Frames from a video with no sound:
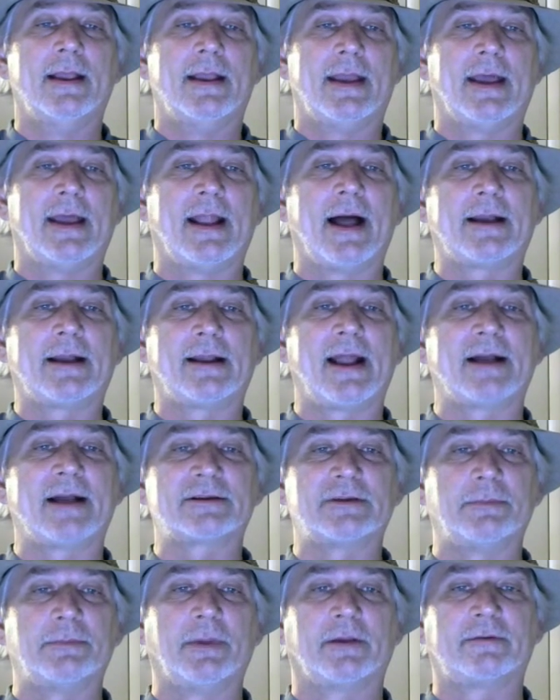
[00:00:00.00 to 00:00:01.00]
and I could
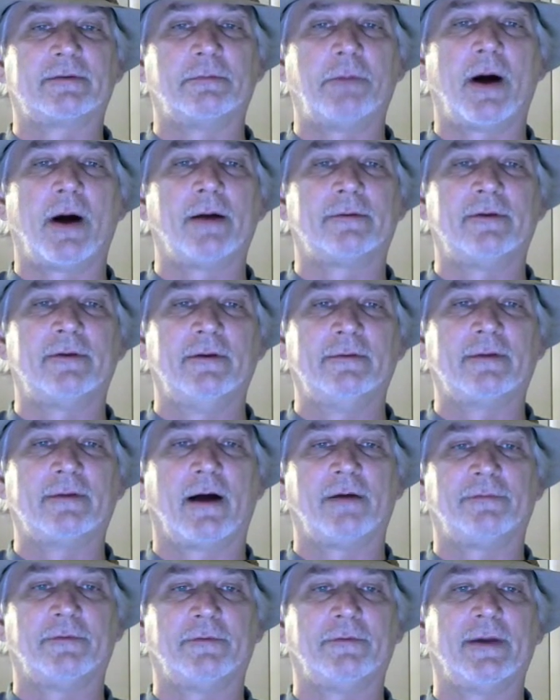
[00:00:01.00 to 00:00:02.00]
actually build some pontoons
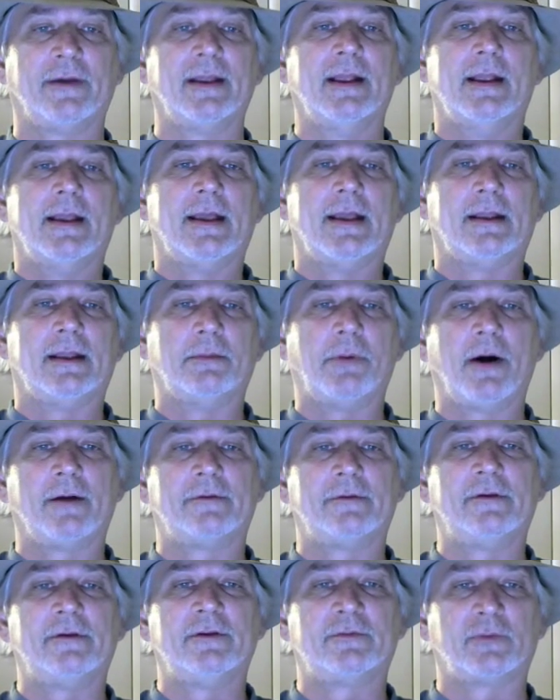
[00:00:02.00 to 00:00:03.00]
off of it, and the
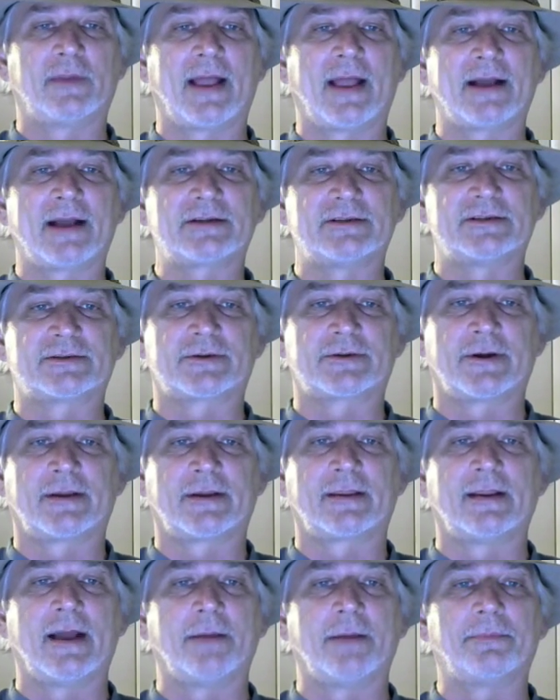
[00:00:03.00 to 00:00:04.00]
pontoons would actually
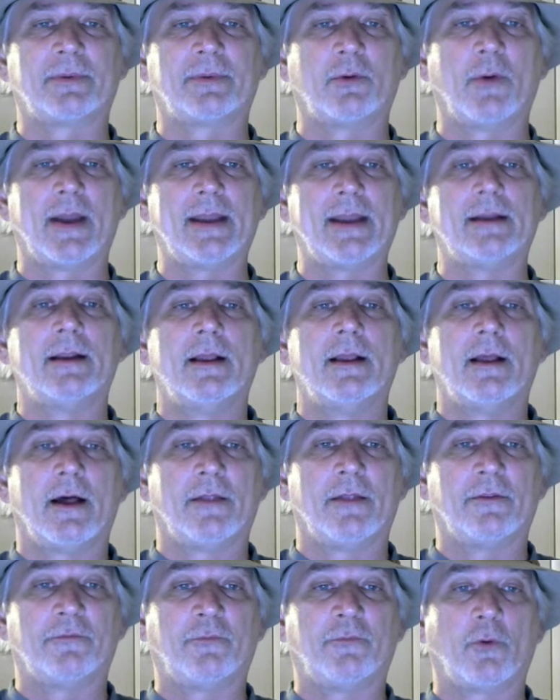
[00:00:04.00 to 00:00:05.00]
strengthen up the weight
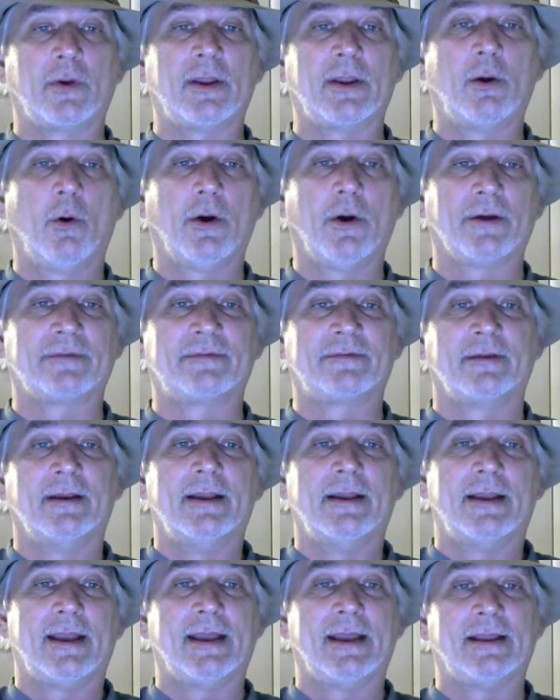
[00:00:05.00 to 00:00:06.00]
of the 40 horse,
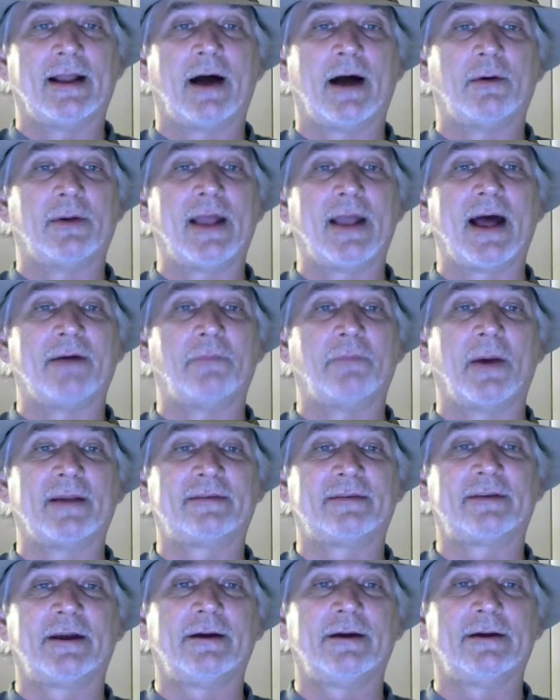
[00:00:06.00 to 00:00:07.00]
and I would have my
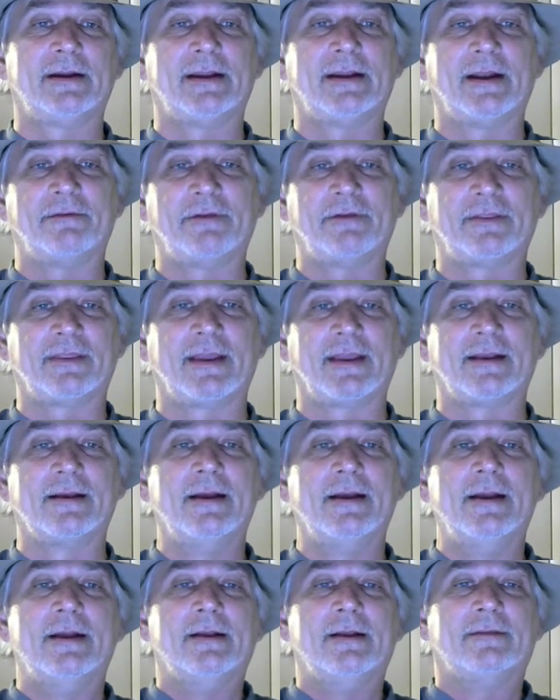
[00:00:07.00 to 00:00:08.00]
steering and everything.
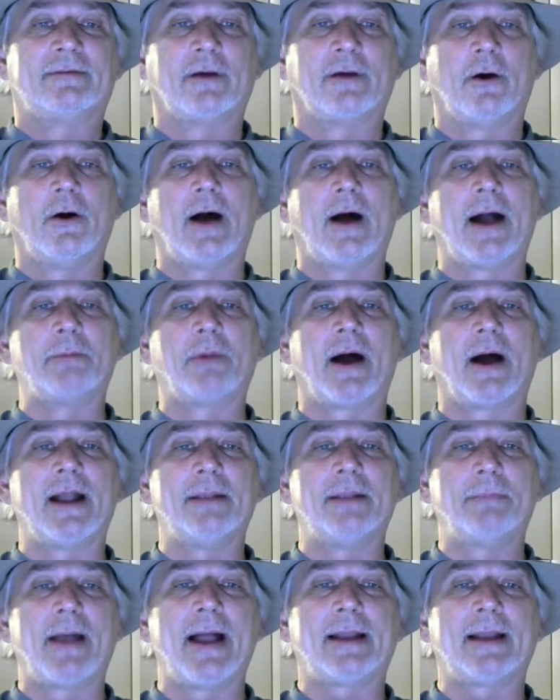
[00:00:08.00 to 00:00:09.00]
So I brought
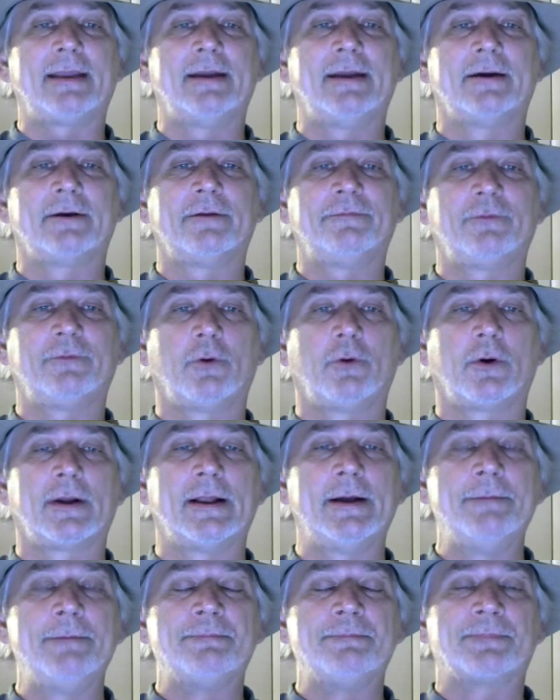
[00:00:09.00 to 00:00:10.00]
it back here to
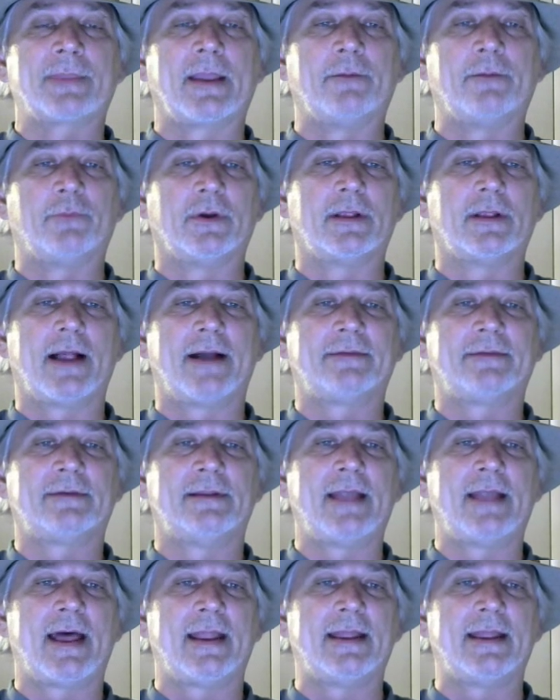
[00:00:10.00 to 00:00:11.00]
Florida, and
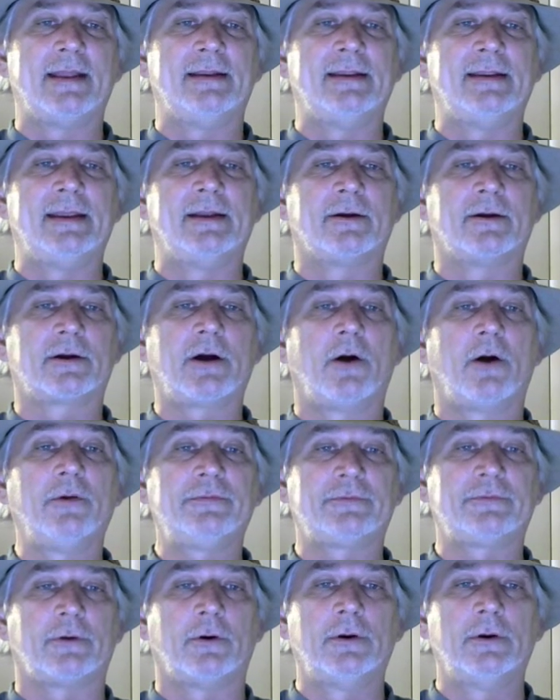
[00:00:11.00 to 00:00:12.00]
realizing that in the
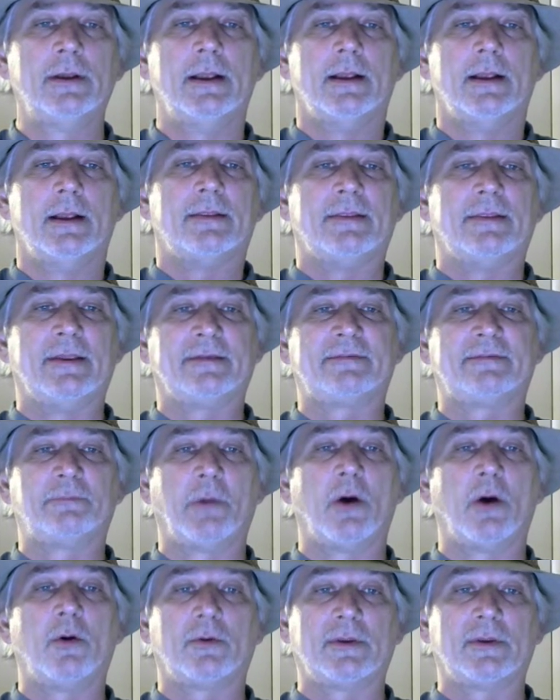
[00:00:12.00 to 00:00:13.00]
intercoastal, this
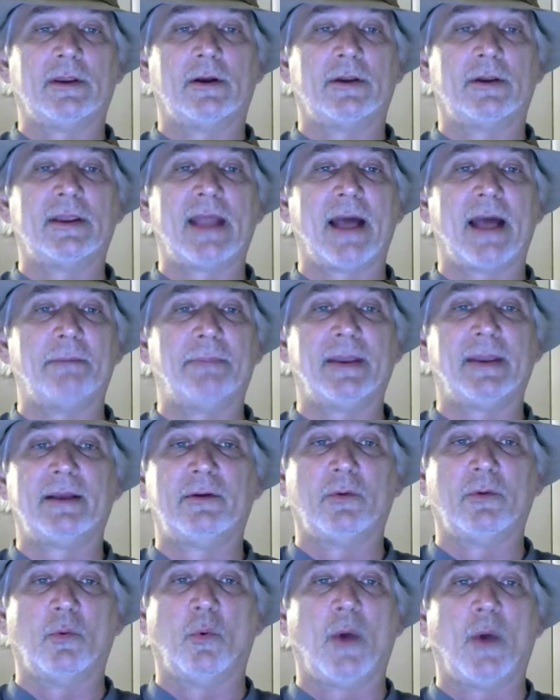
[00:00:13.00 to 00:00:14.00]
boat, you have big
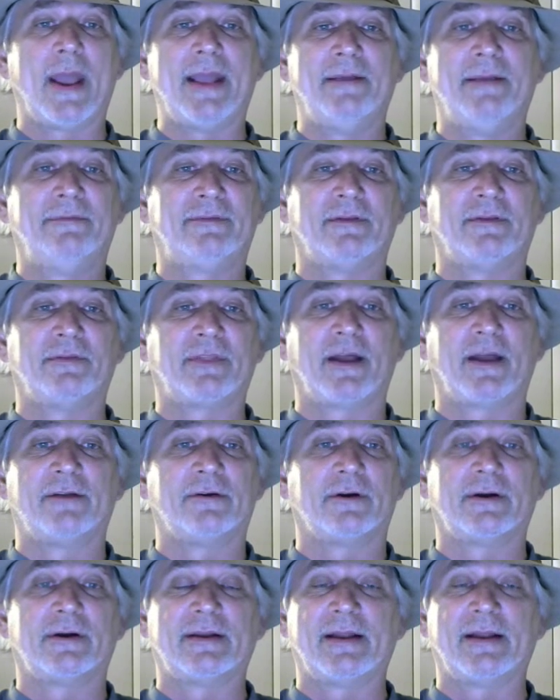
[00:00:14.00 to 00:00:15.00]
waves and
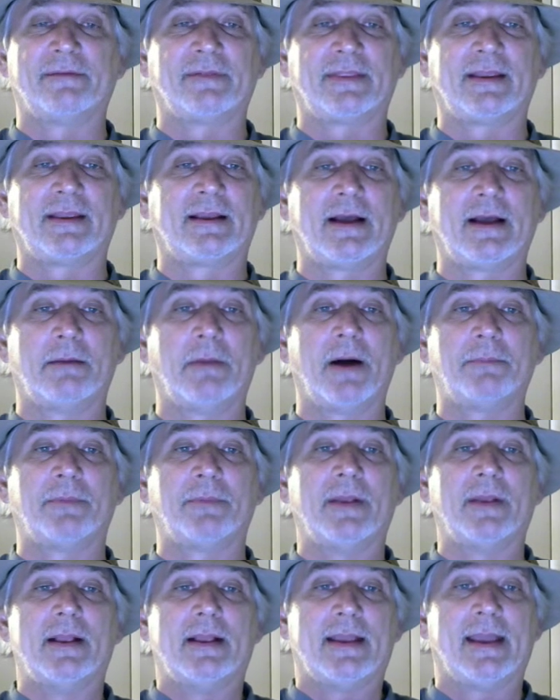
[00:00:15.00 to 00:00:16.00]
thunder and everything come
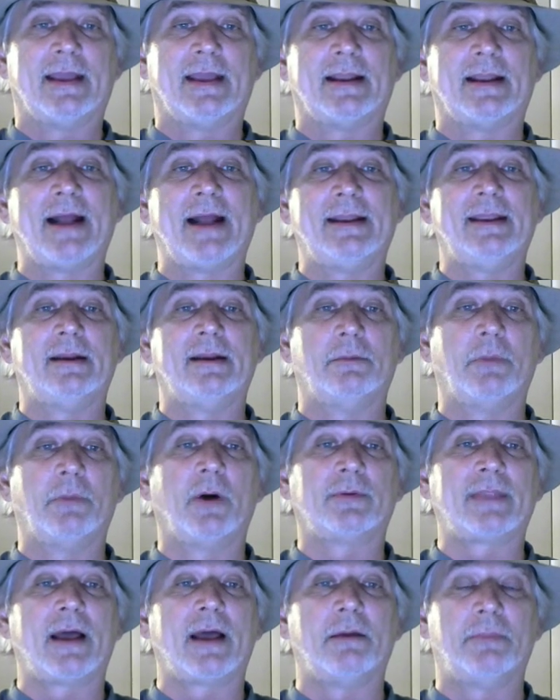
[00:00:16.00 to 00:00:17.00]
up, and I need a
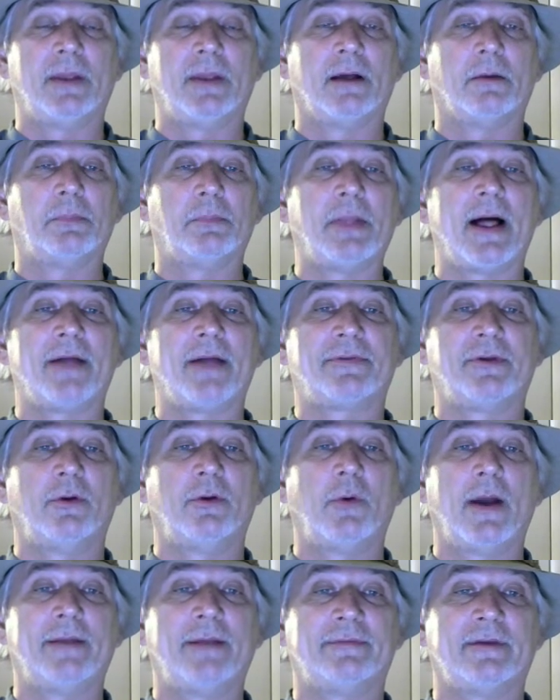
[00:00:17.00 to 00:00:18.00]
boat that would be able to plow through
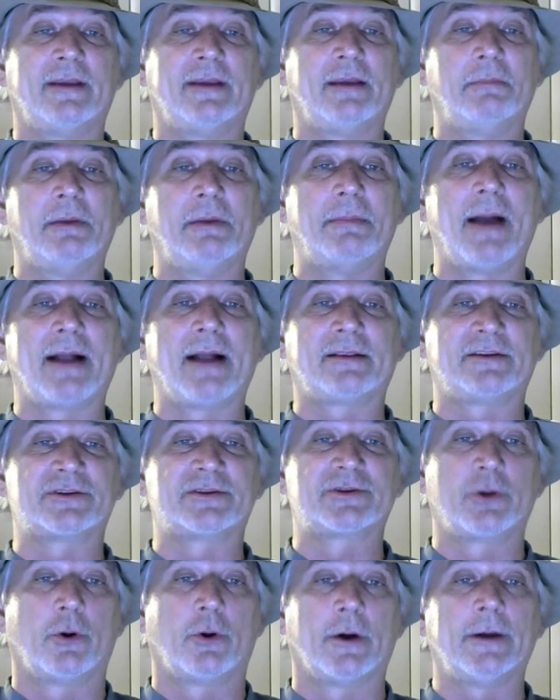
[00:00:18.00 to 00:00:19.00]
waves and get me back to
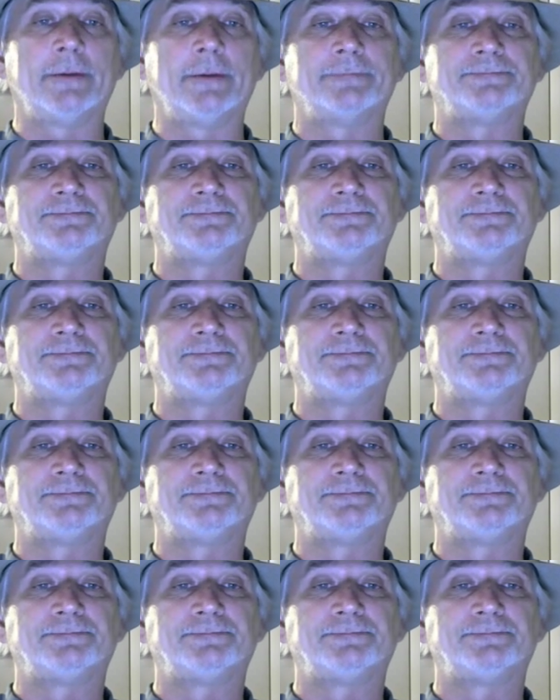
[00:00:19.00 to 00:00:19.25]
shore.